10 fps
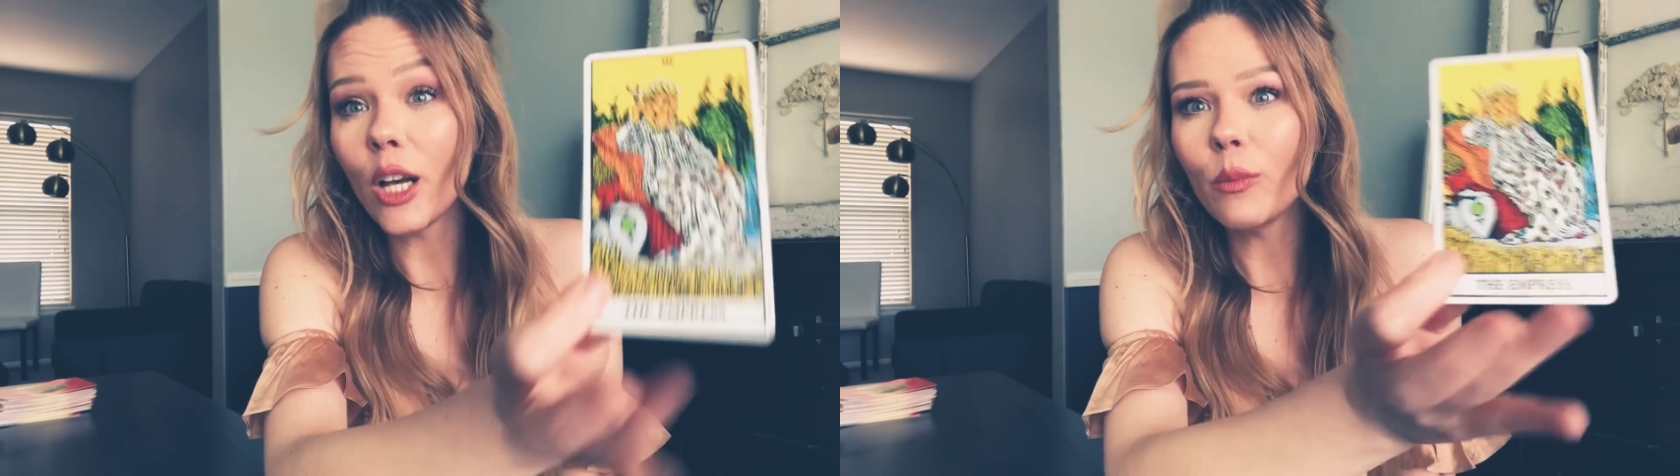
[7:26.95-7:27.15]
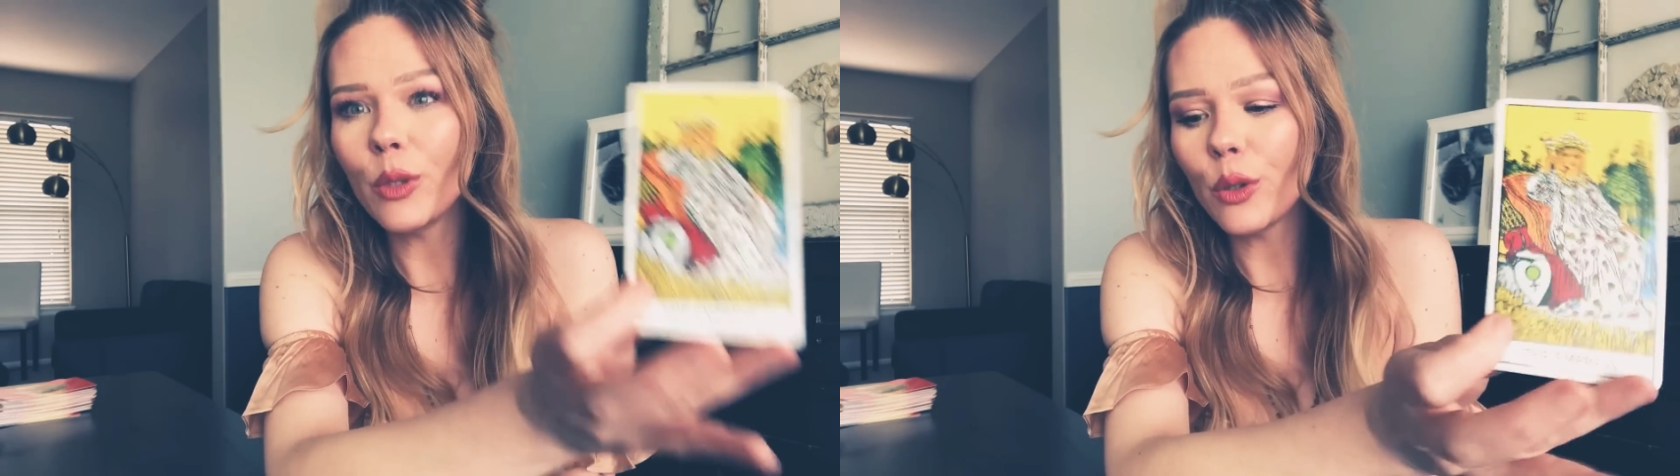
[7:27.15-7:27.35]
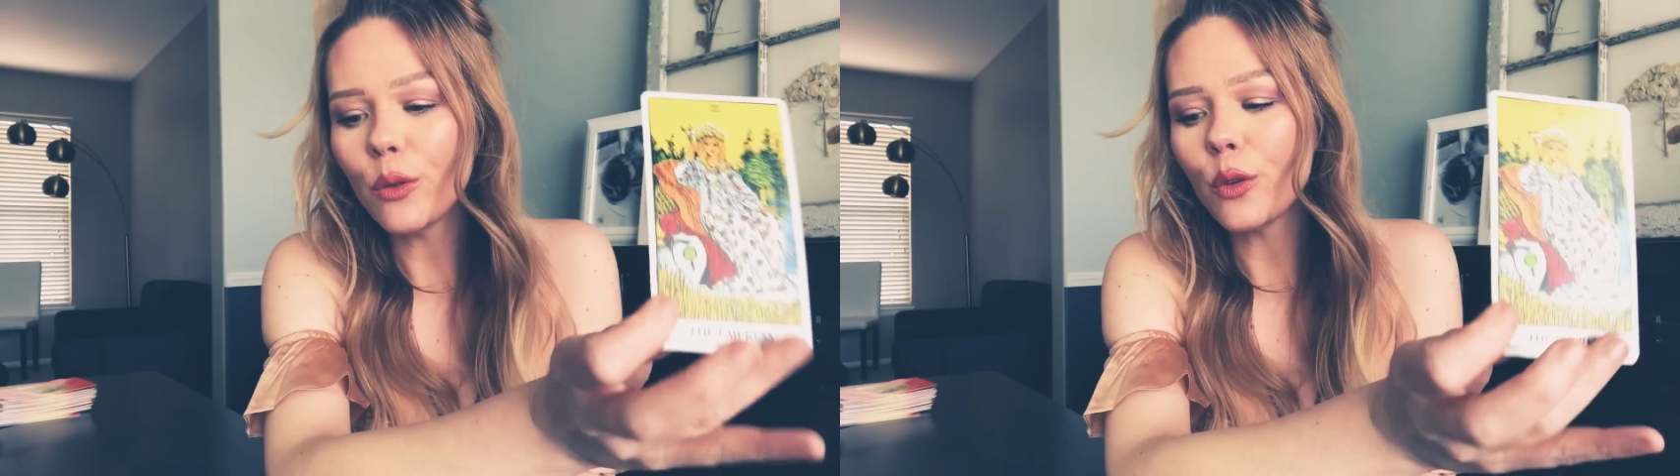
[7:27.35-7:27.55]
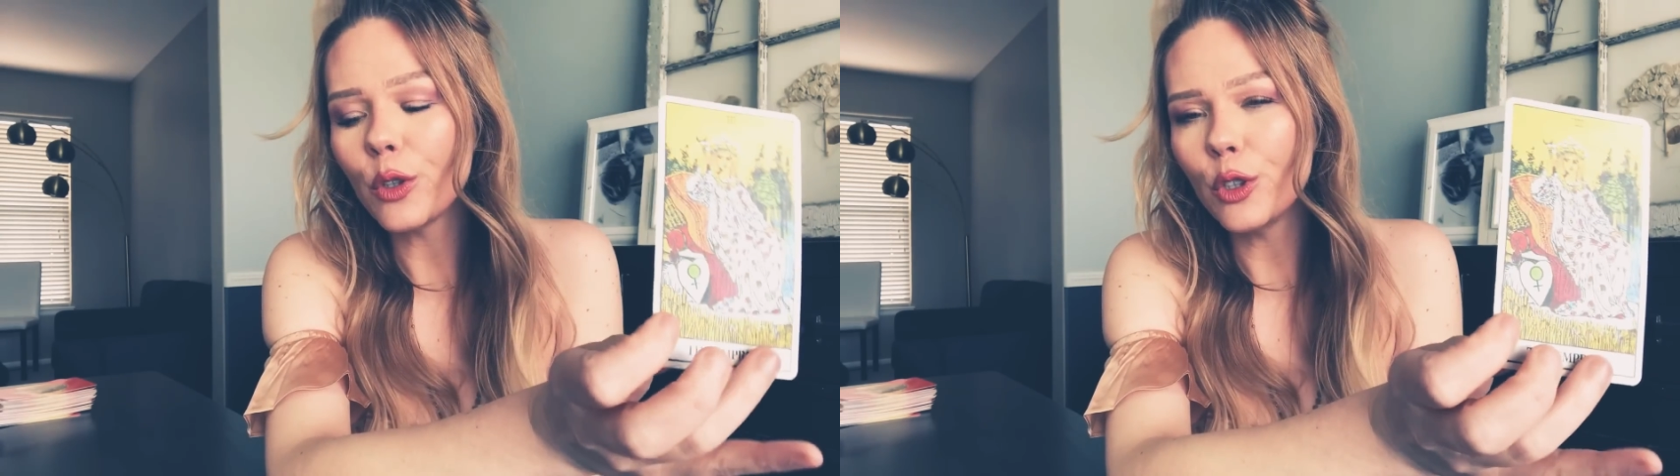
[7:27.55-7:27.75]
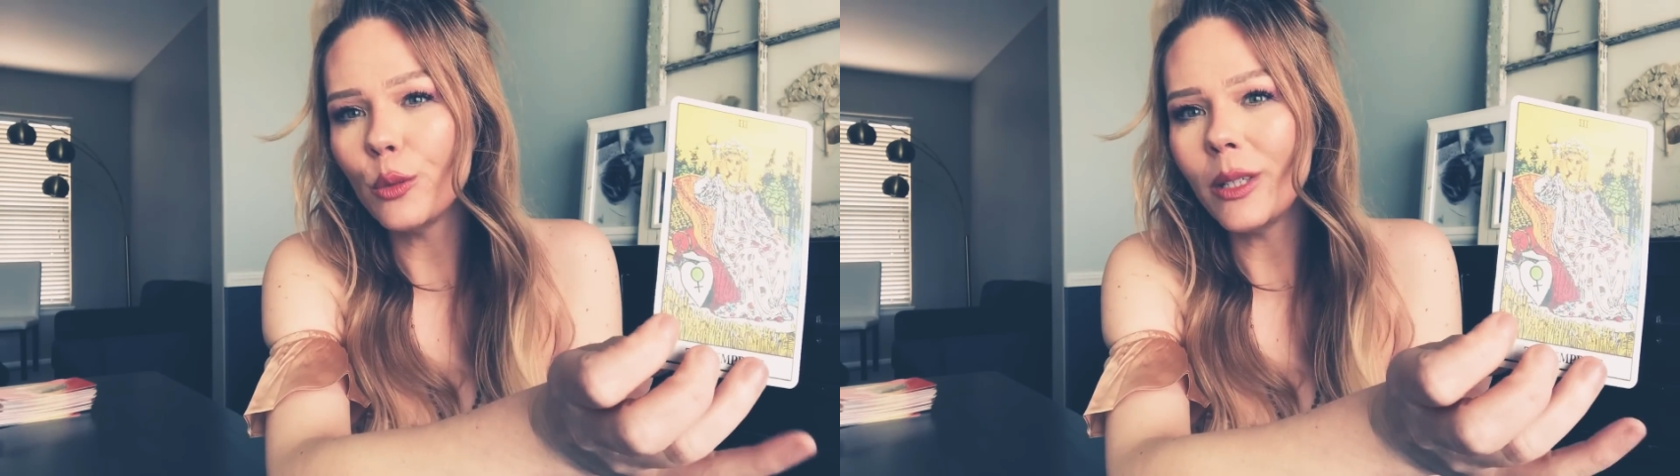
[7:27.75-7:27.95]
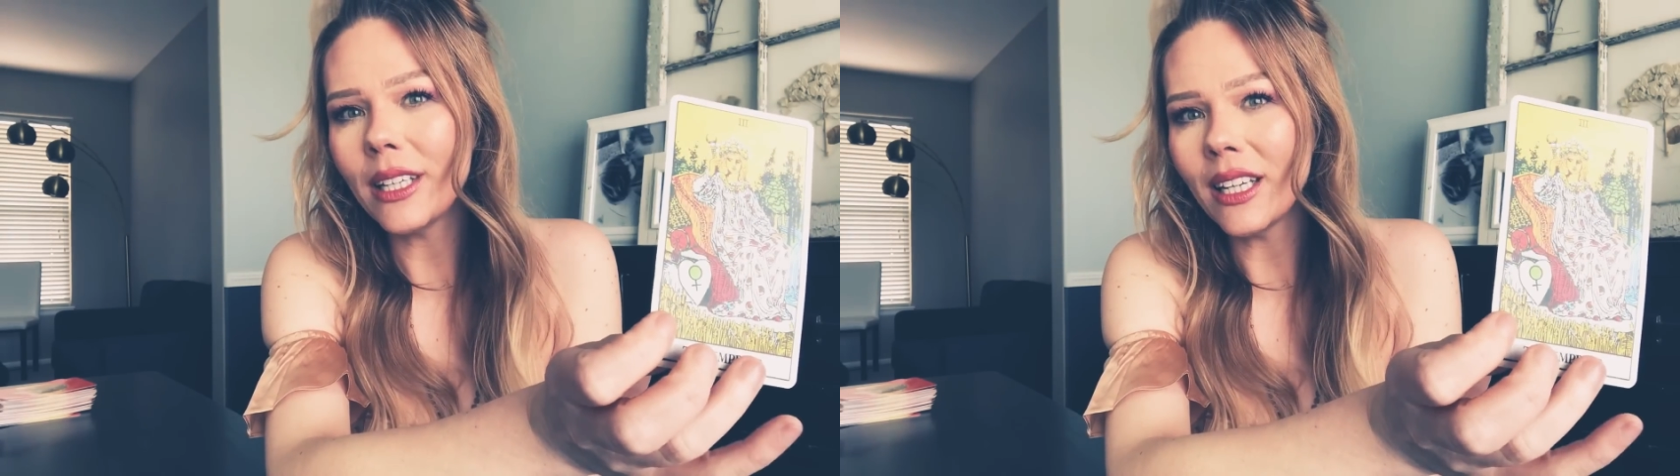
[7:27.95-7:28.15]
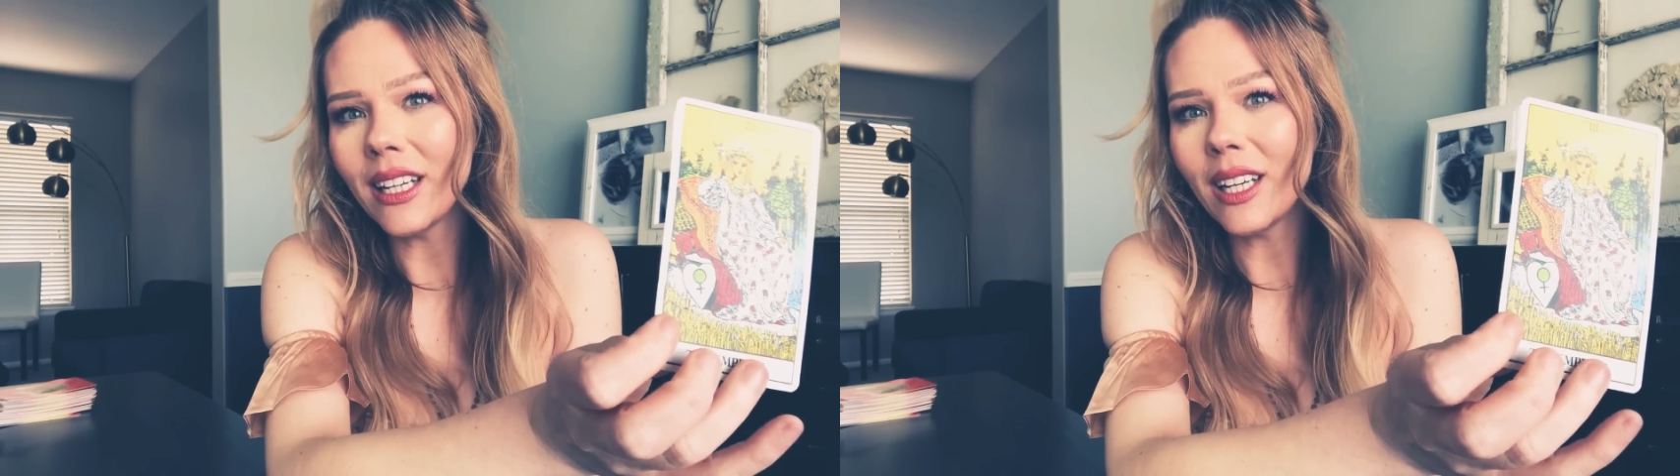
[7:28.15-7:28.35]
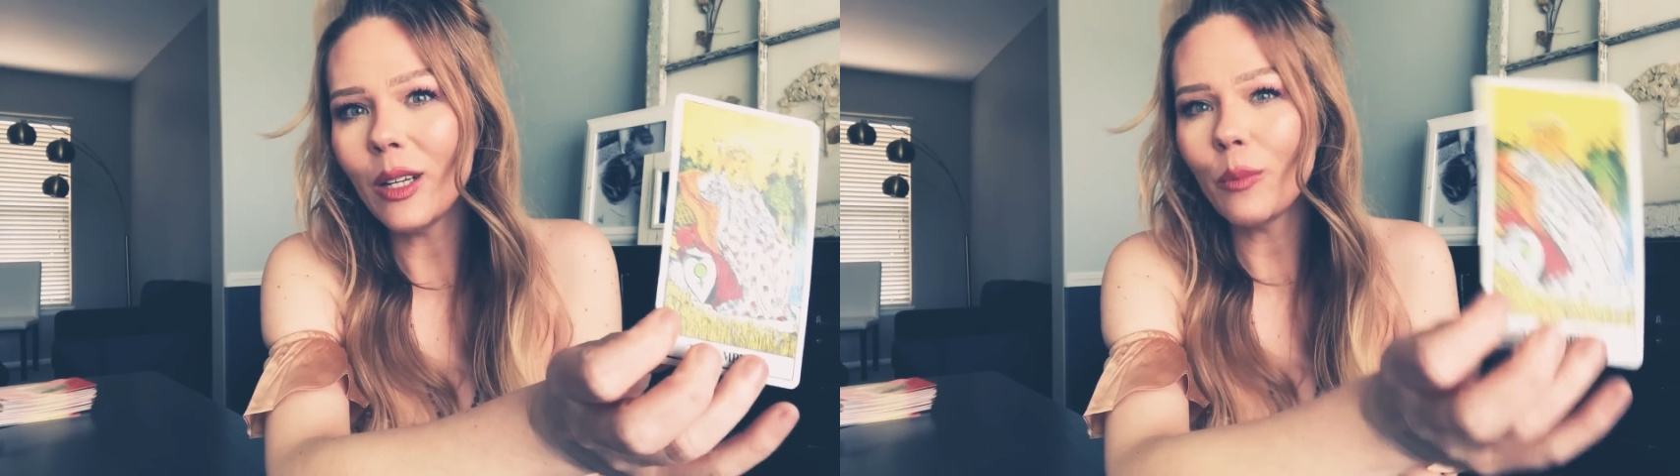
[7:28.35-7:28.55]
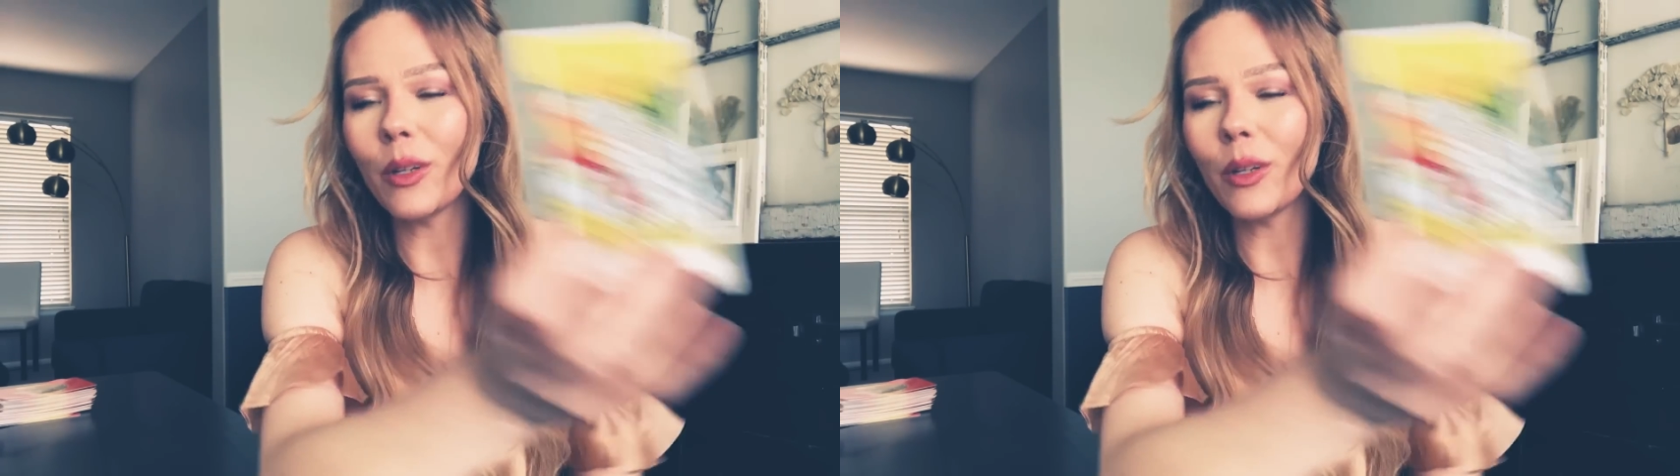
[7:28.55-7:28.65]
a beautiful new beginning,